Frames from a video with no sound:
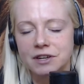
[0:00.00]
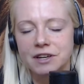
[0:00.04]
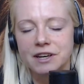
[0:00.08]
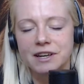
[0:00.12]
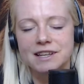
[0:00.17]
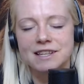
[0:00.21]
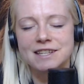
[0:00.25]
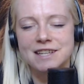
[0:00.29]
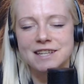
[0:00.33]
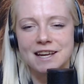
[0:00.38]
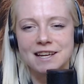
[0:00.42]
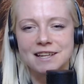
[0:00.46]
good
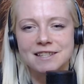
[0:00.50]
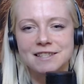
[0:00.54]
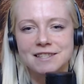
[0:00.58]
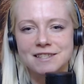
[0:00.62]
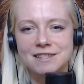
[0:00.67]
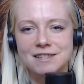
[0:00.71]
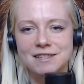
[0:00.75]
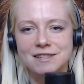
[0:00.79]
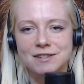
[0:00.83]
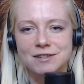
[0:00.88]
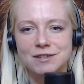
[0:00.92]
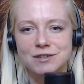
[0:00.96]
it
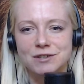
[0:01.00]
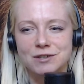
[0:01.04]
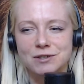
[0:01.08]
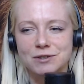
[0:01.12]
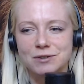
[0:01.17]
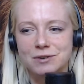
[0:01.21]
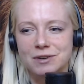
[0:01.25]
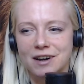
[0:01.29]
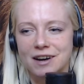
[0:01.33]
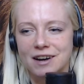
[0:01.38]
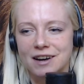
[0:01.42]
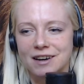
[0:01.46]
tastes
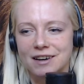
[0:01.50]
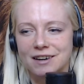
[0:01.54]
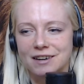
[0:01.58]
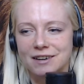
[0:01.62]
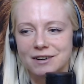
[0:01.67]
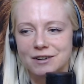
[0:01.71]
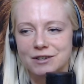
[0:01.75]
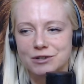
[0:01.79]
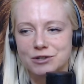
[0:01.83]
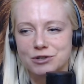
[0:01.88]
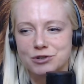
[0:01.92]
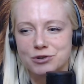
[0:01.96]
to uh,
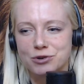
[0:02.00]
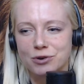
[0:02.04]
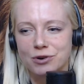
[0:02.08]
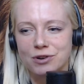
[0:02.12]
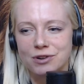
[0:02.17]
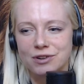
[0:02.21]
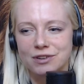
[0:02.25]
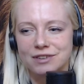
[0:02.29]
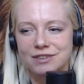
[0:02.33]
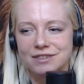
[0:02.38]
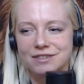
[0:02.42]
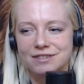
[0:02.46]

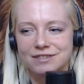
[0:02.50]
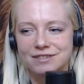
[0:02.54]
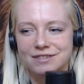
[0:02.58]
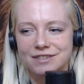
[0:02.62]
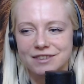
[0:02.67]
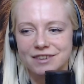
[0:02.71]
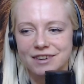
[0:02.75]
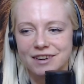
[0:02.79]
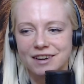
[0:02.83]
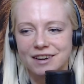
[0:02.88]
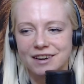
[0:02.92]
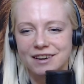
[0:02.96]
control
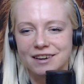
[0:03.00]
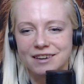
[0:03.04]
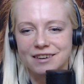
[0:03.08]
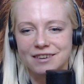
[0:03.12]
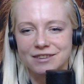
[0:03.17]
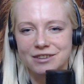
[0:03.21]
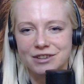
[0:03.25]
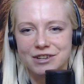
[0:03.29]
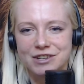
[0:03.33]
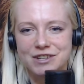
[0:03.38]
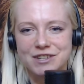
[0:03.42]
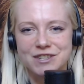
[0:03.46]

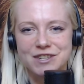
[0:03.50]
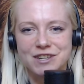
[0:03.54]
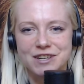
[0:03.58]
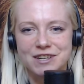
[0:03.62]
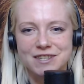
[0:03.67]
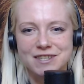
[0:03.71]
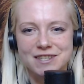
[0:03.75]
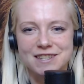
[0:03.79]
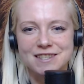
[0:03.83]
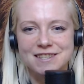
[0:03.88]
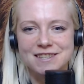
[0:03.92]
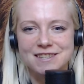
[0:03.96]
uh, your
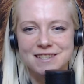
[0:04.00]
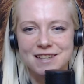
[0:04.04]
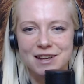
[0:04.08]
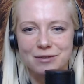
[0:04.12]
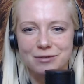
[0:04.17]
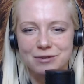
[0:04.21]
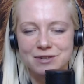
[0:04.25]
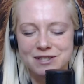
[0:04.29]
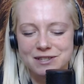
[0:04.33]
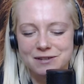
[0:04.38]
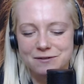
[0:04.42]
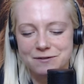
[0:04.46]
citizens.
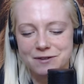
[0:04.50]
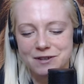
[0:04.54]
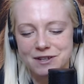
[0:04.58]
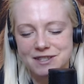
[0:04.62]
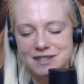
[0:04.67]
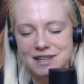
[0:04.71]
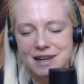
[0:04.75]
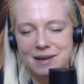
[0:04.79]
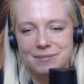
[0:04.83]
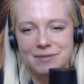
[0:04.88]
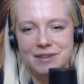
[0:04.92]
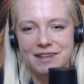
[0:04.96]
That was the
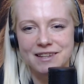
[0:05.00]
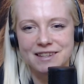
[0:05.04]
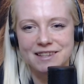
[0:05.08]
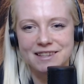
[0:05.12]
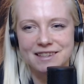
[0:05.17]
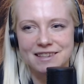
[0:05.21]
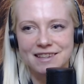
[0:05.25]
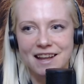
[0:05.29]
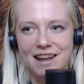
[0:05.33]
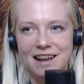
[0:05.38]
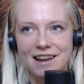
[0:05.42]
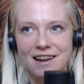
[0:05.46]
first time that
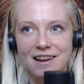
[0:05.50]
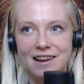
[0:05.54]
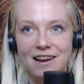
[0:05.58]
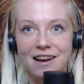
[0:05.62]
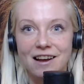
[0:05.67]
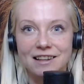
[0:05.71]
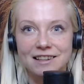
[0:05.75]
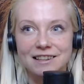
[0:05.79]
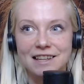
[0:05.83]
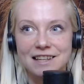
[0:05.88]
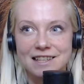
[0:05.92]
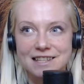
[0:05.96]
they
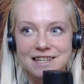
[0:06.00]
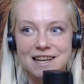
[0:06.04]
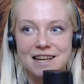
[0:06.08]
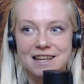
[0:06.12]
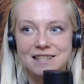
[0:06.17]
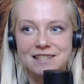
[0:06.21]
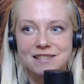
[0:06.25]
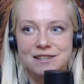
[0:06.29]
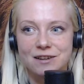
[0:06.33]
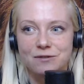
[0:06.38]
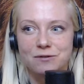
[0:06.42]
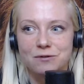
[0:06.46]
got the
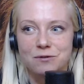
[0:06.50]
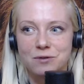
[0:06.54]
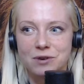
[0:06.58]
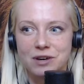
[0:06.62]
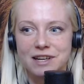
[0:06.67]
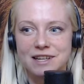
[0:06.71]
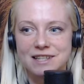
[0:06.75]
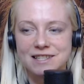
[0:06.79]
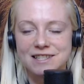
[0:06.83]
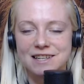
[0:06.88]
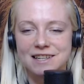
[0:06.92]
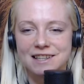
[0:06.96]
taste of
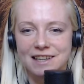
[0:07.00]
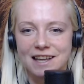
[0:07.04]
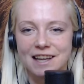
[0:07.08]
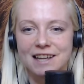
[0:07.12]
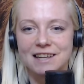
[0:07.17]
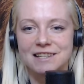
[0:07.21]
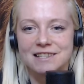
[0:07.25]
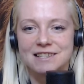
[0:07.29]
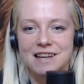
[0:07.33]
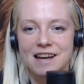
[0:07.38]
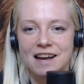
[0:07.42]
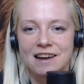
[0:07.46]
what is it
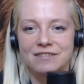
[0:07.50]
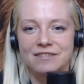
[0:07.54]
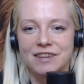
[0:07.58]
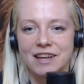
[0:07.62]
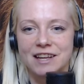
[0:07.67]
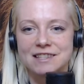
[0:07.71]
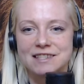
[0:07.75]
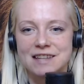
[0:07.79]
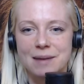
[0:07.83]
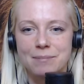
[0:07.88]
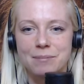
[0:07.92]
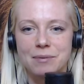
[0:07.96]
like to have
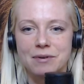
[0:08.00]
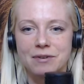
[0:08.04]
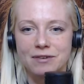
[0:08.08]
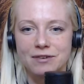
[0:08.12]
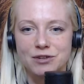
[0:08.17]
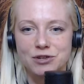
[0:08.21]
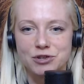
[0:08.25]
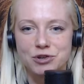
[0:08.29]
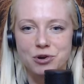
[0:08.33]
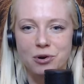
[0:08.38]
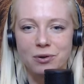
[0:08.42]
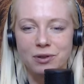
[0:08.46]
that type of
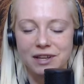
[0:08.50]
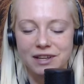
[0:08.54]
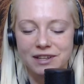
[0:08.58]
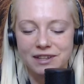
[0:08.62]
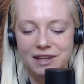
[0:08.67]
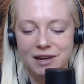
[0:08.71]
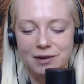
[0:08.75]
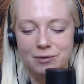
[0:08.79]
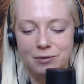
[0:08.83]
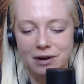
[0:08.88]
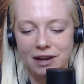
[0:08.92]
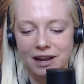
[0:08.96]
control,
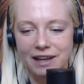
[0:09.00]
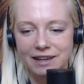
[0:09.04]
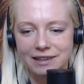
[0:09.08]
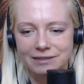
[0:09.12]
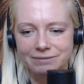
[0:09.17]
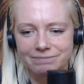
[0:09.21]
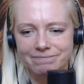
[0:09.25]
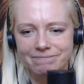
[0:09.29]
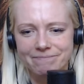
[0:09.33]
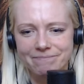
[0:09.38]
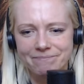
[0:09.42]
and they were like,